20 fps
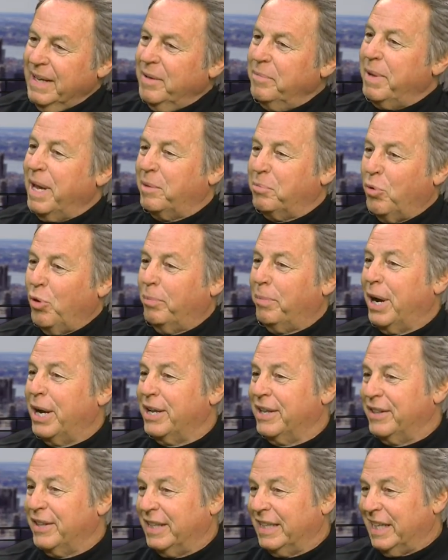make more
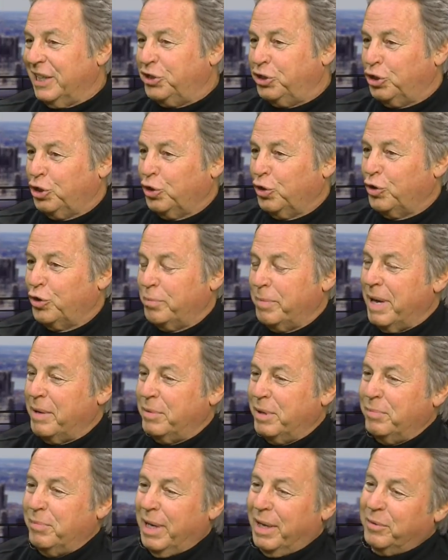money than they should or
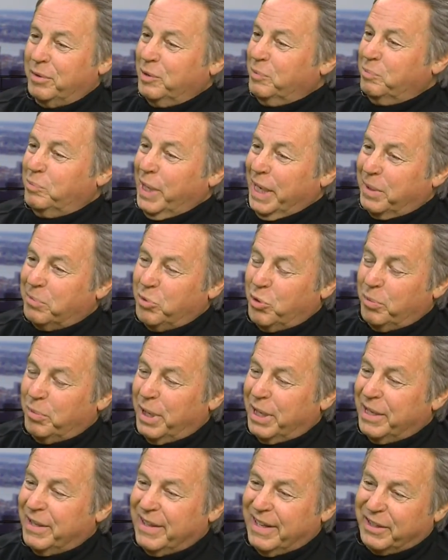maybe make more
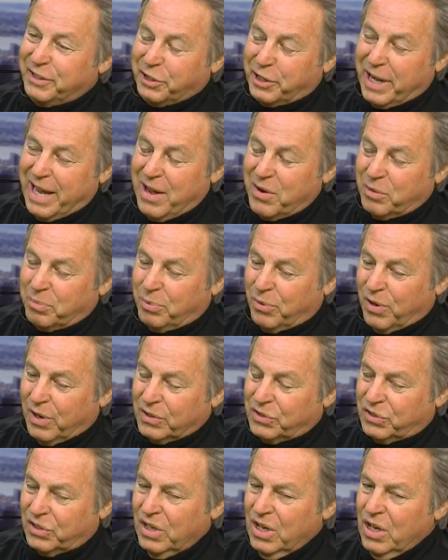money than their
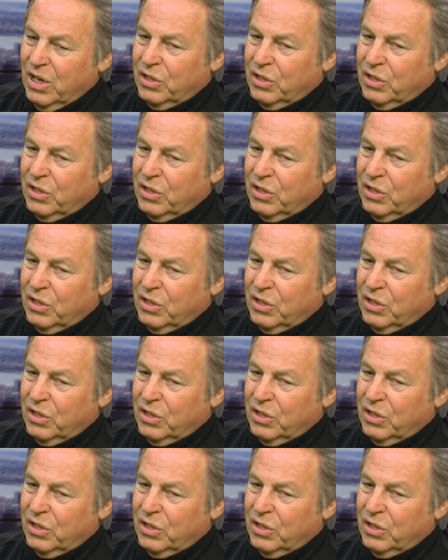counterparts.